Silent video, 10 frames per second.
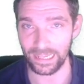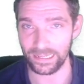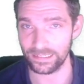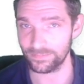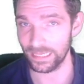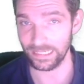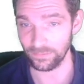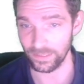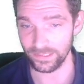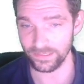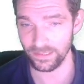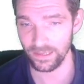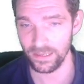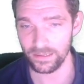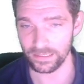um, anyways,
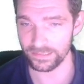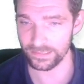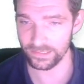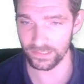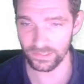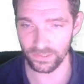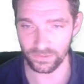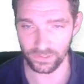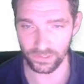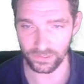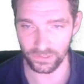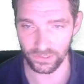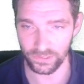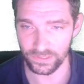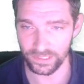because this just
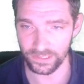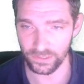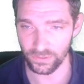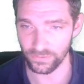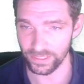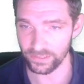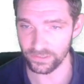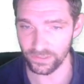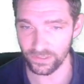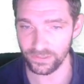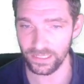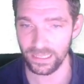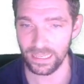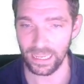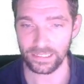turns into a regular loan,
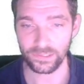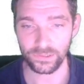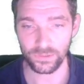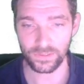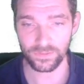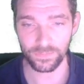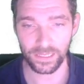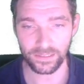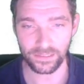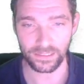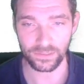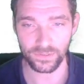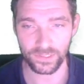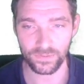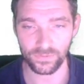and you do have to pay the
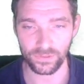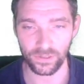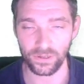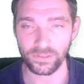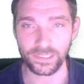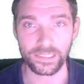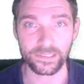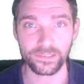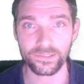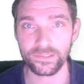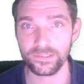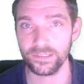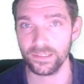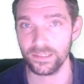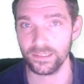interest for all the years.
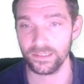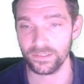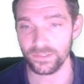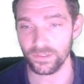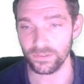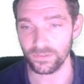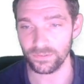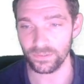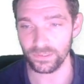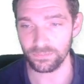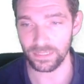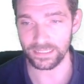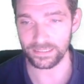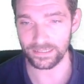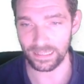So you
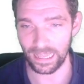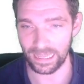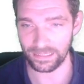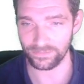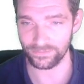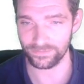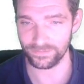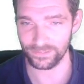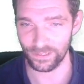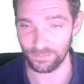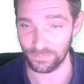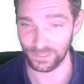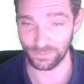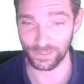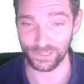might have a
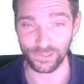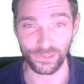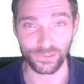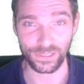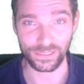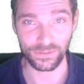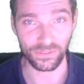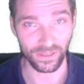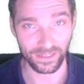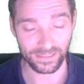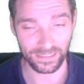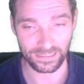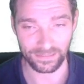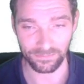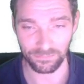much bigger loan than you thought,
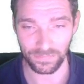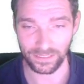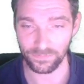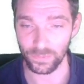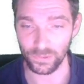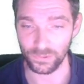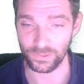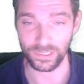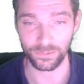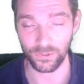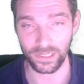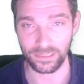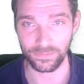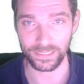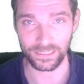and it may have ballooned up quite
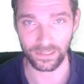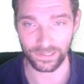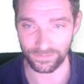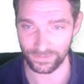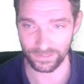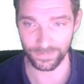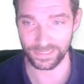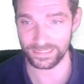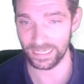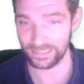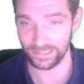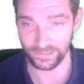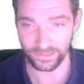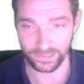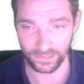a bit if it's been 10
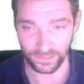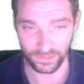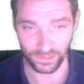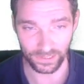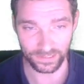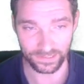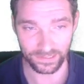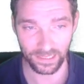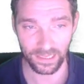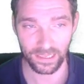years since you took this